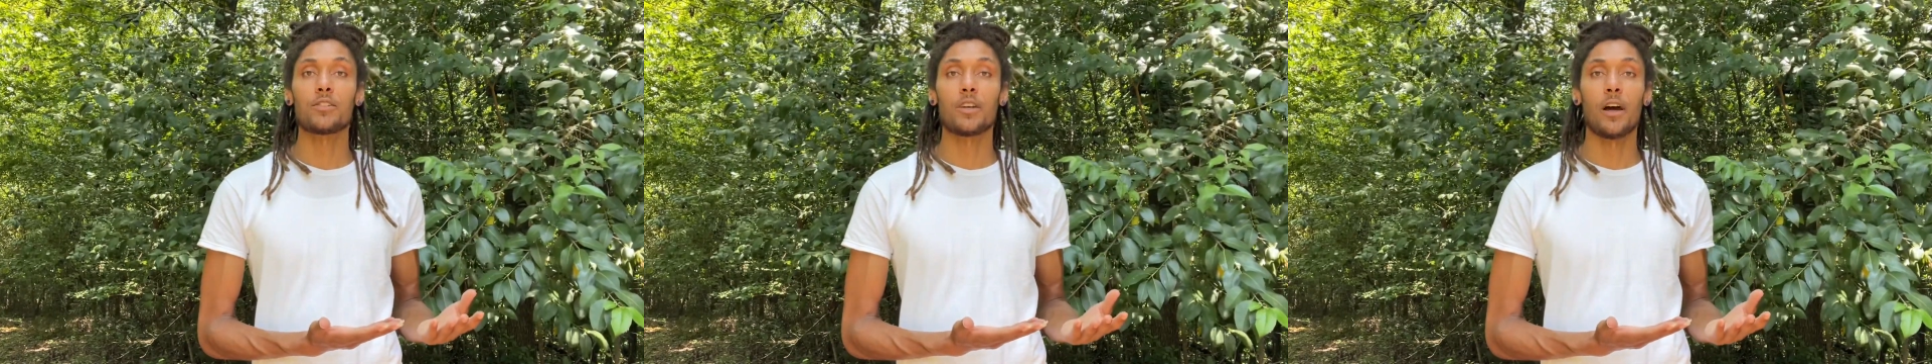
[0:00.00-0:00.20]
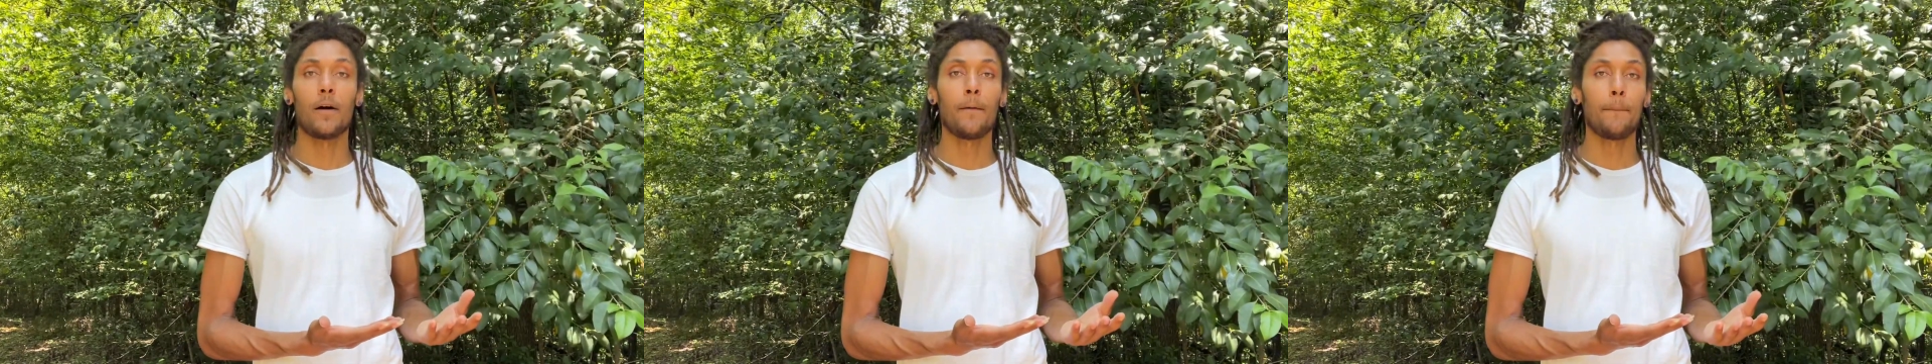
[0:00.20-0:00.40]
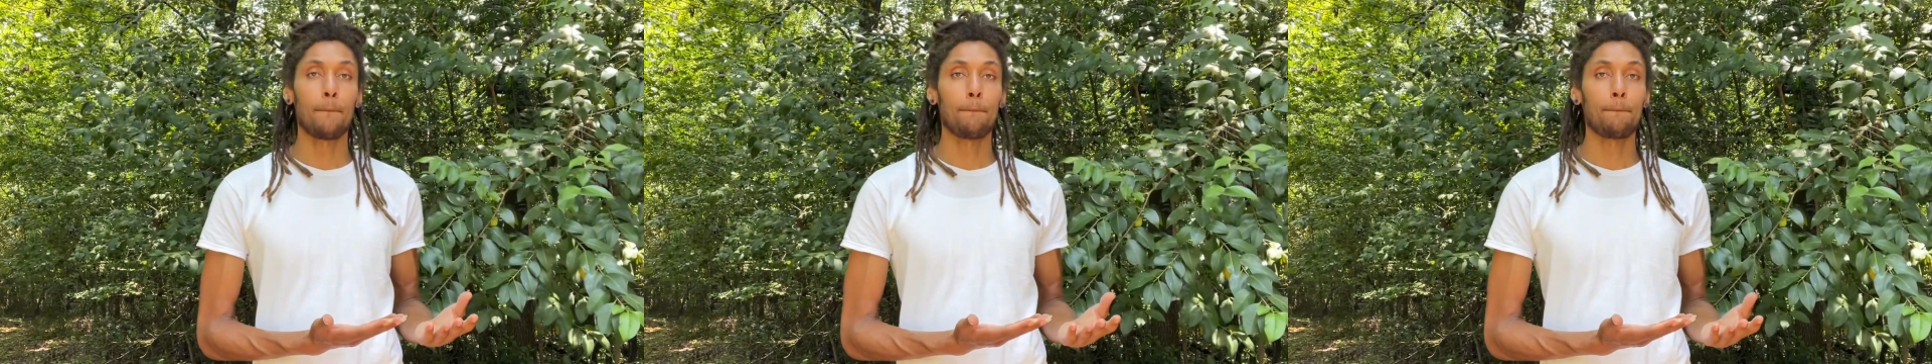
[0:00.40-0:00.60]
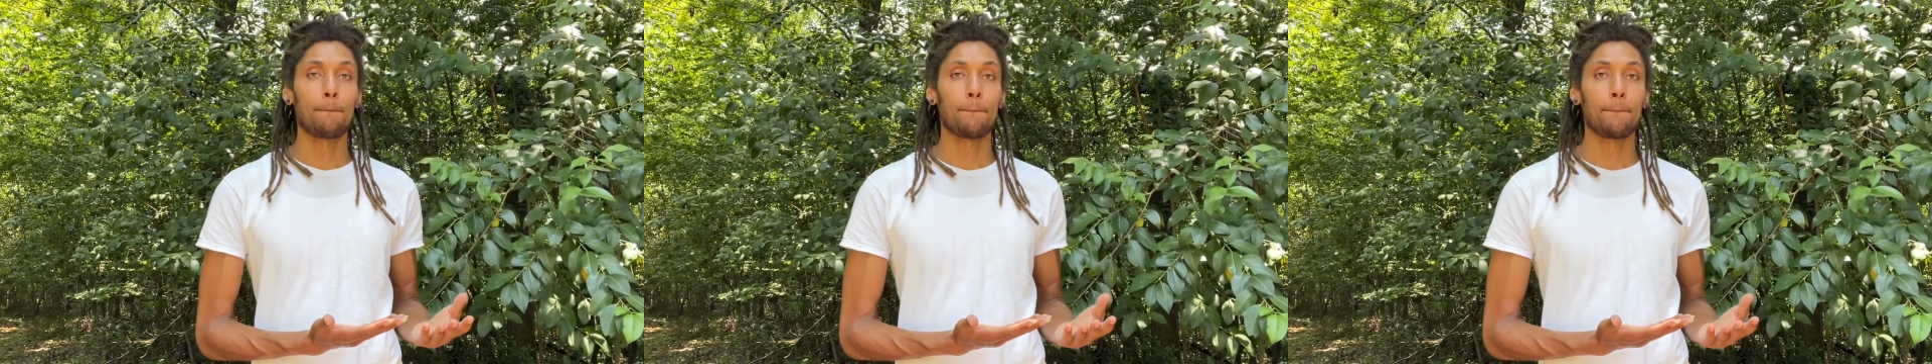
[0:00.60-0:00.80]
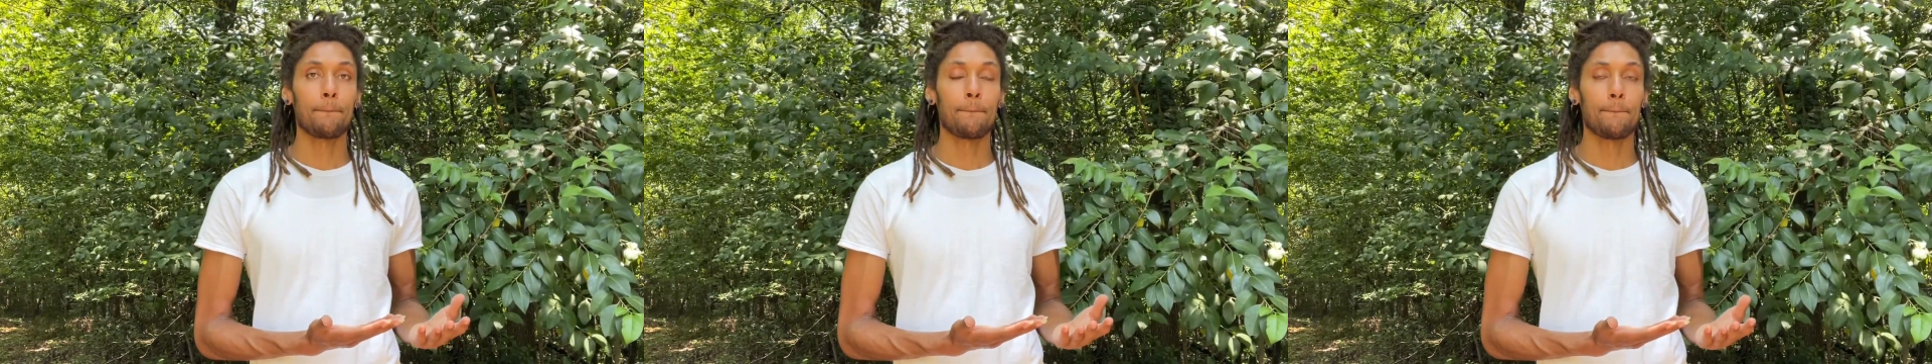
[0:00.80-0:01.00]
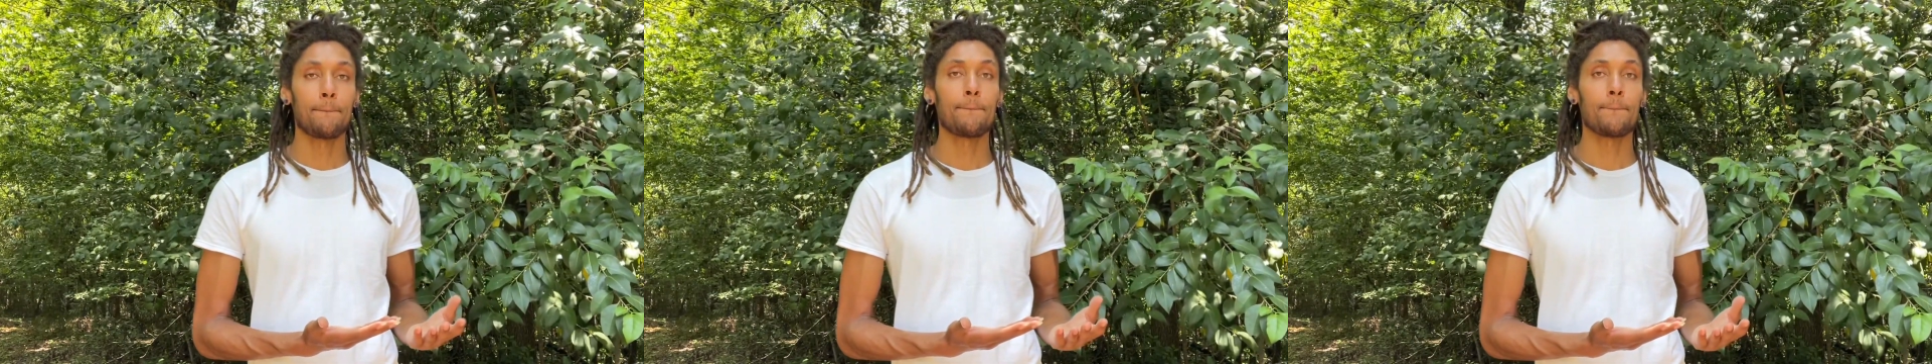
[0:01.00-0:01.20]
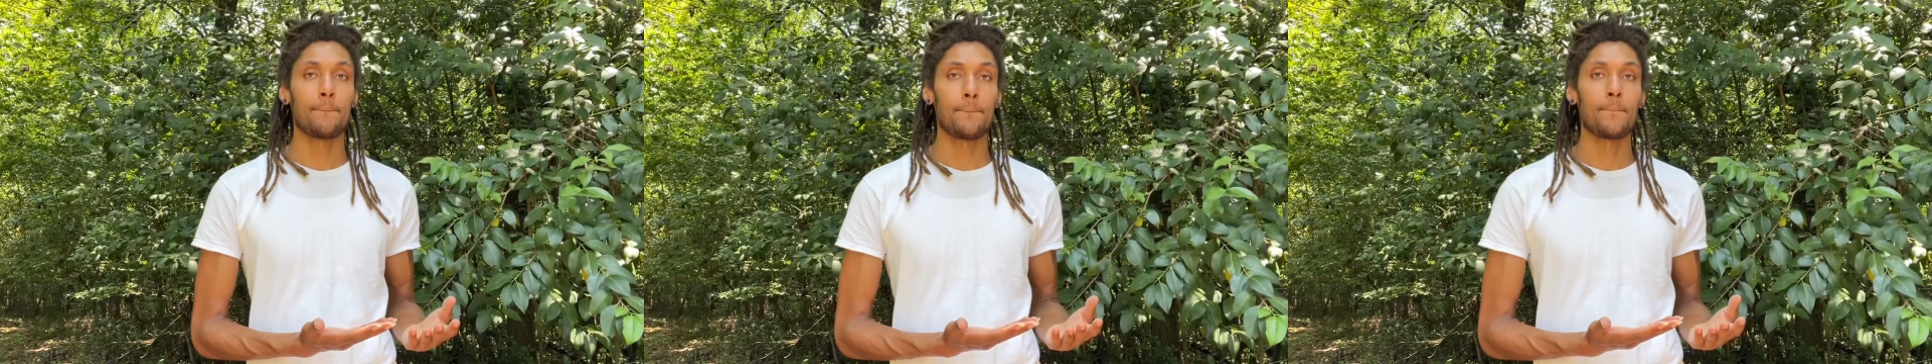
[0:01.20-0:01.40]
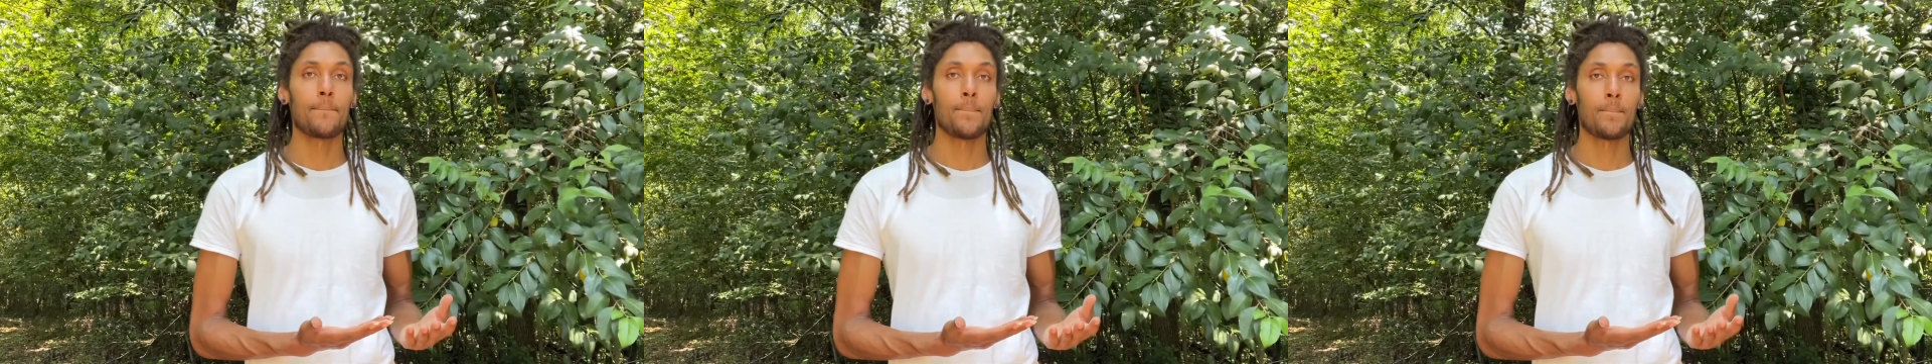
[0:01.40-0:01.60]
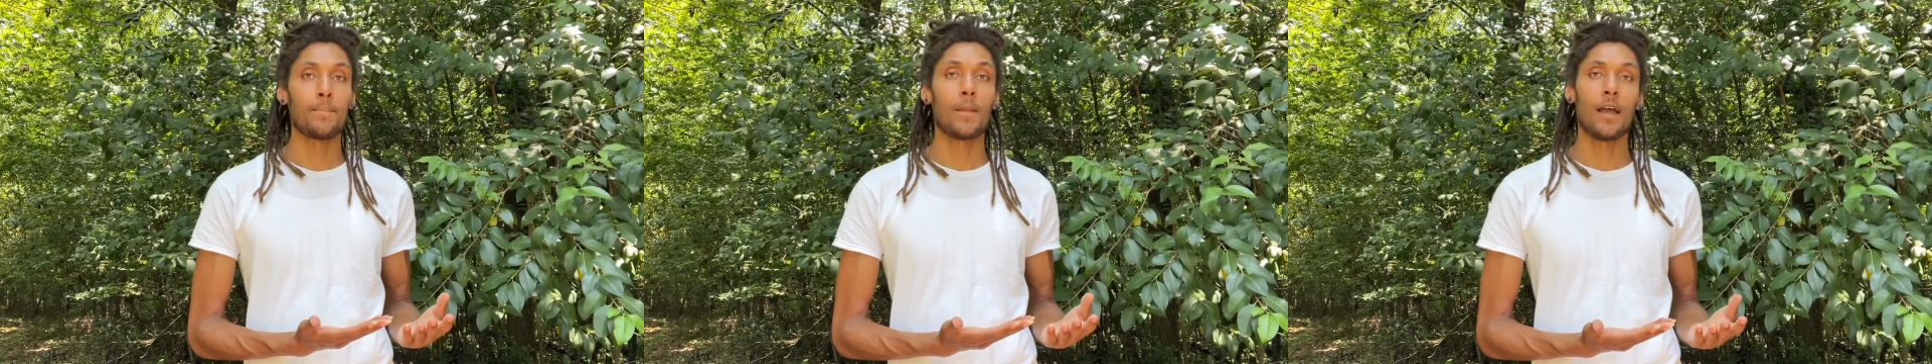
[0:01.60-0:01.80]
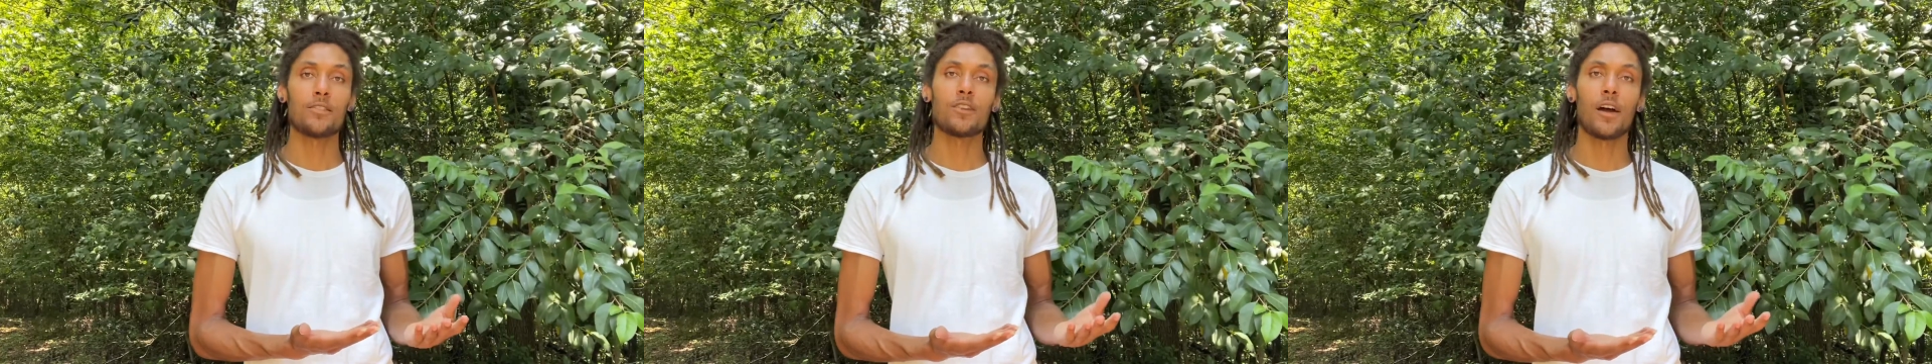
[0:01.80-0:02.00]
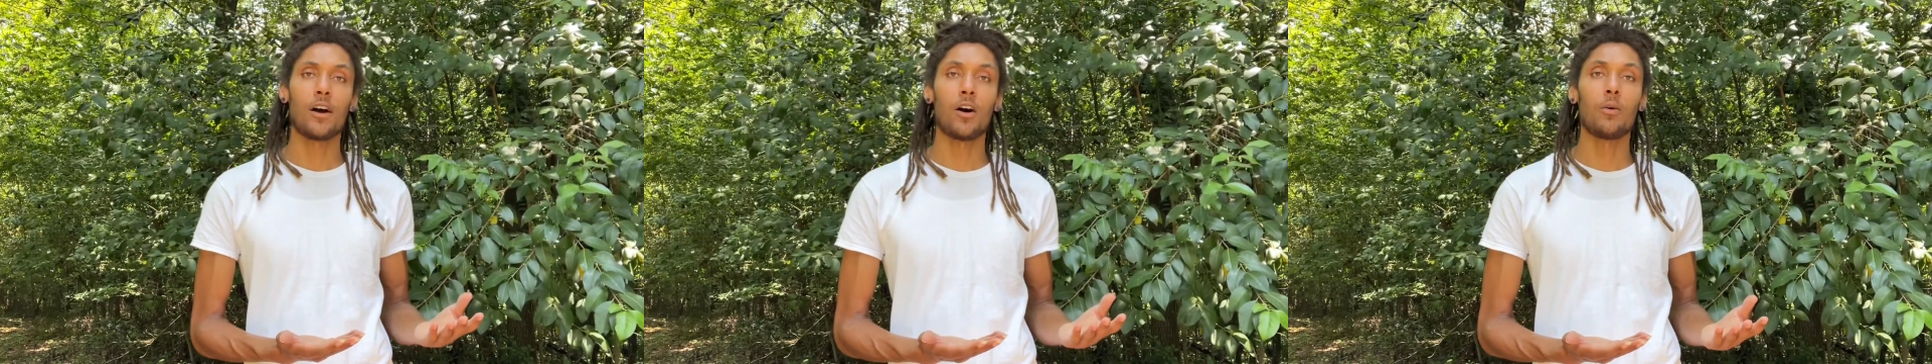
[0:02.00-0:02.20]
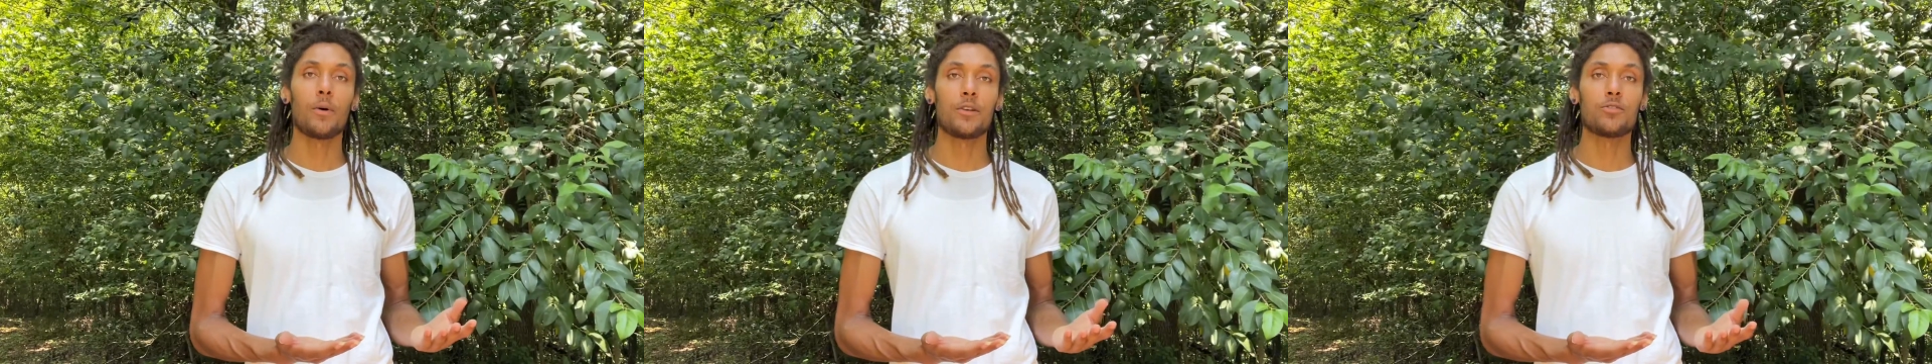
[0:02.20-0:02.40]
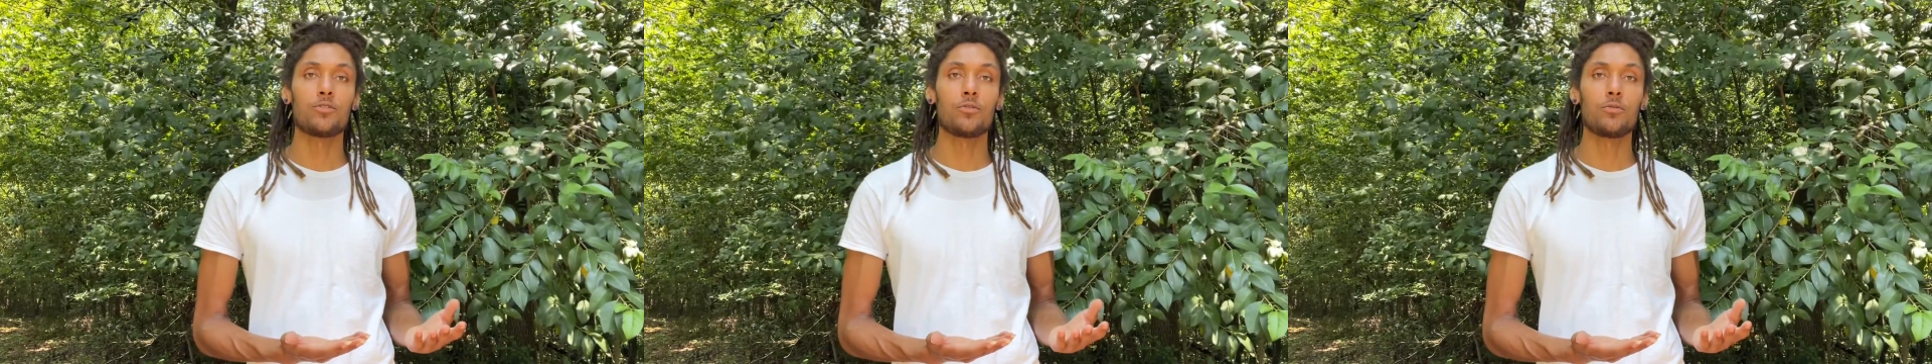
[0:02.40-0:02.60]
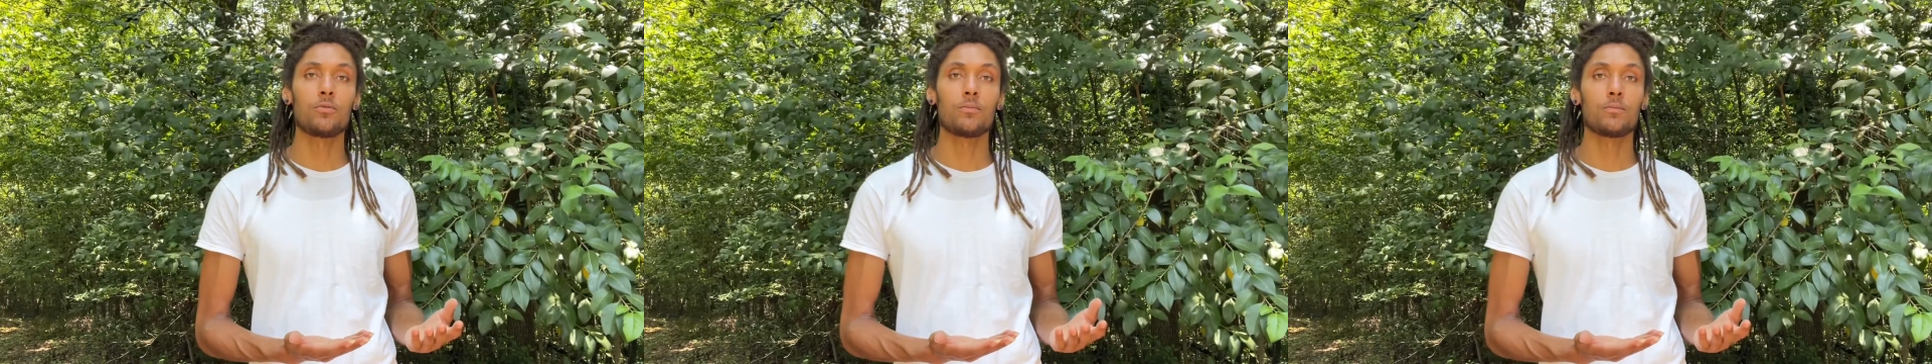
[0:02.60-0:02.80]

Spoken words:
out, as I always do,